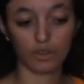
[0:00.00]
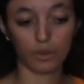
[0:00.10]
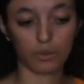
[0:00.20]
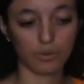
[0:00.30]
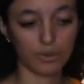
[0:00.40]
So
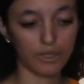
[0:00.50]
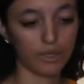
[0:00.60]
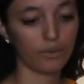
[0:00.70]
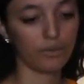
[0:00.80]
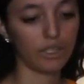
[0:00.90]
there was
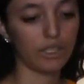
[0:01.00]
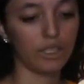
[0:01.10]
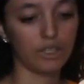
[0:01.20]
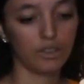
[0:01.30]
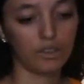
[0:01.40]
really
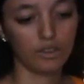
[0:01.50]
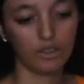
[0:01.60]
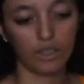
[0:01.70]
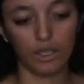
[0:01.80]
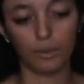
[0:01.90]
only...
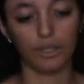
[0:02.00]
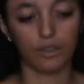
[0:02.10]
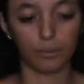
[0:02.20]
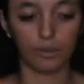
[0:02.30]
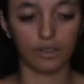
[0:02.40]
Oh
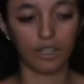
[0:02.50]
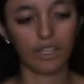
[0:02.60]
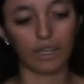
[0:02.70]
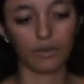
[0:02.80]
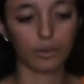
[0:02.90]
wait, did
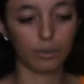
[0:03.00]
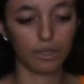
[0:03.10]
I count the